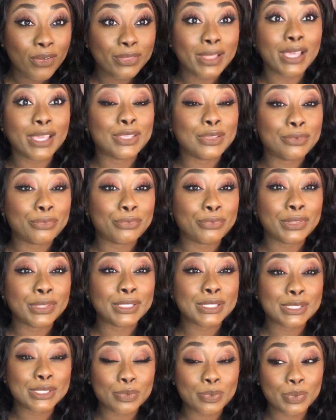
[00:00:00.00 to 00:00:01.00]
Like, you really
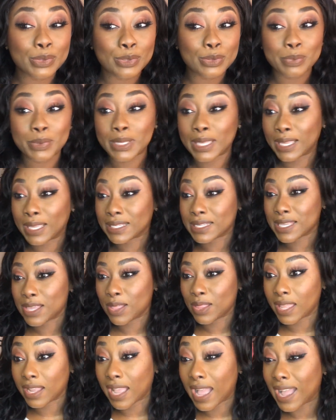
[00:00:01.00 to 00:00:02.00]
super duper can't tell.
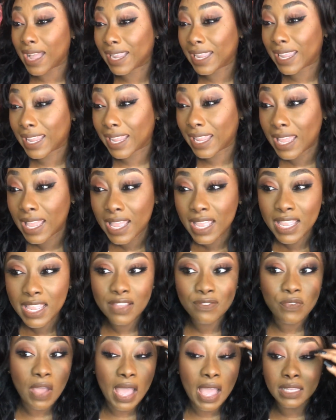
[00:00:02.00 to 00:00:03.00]
Like, I can't,
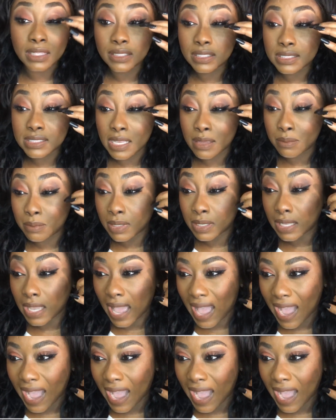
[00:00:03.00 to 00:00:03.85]
if I looked at me,